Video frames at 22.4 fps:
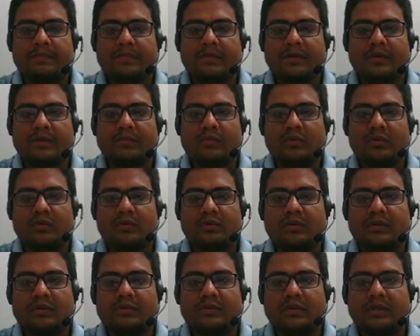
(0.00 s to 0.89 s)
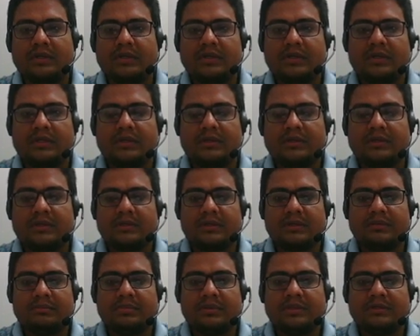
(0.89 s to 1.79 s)
more difficulty,
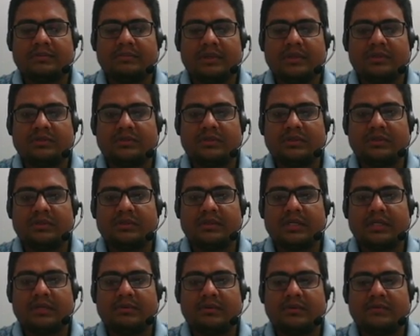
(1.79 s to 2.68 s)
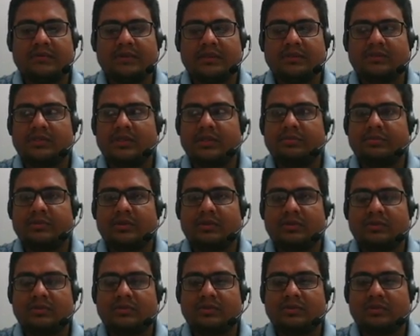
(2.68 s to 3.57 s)
then please mention the name of that chapter
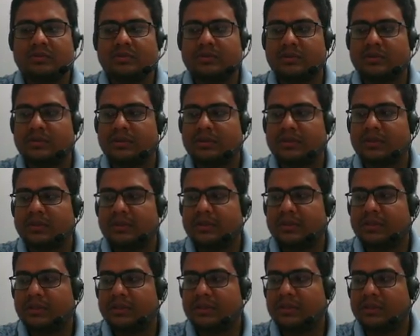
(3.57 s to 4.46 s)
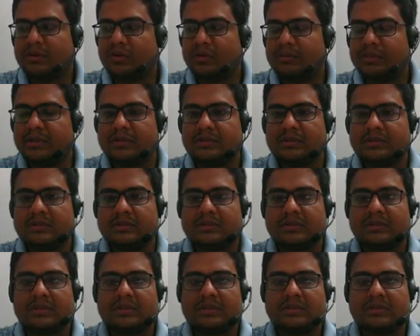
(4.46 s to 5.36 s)
also in the comments
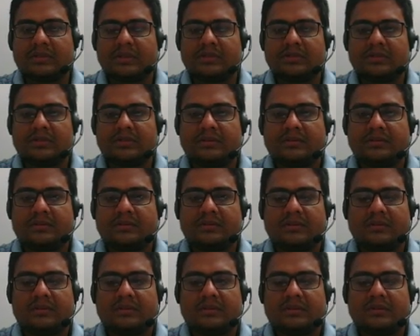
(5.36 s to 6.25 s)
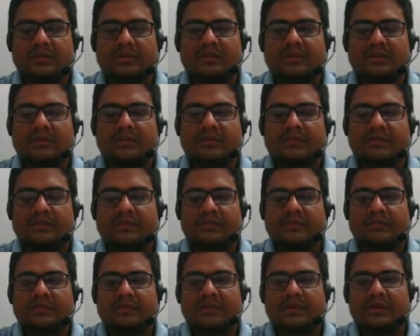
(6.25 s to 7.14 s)
section.
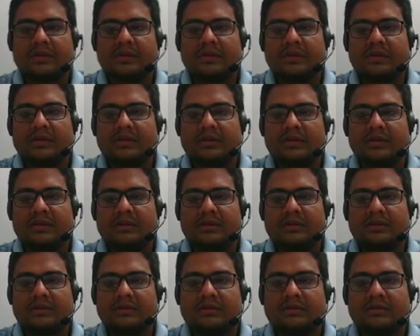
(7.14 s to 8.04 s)
So